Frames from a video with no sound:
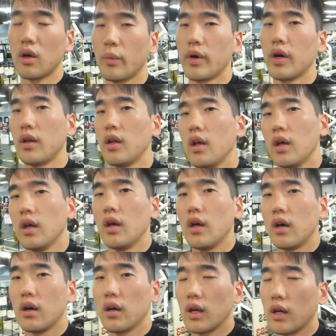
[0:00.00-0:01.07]
But
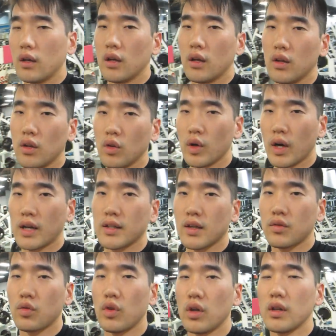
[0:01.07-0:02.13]
again, you guys
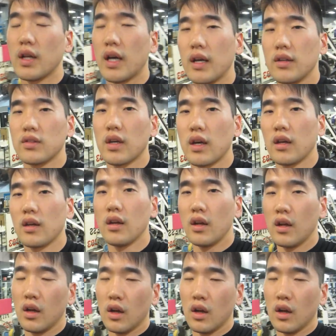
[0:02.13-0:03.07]
have to realize that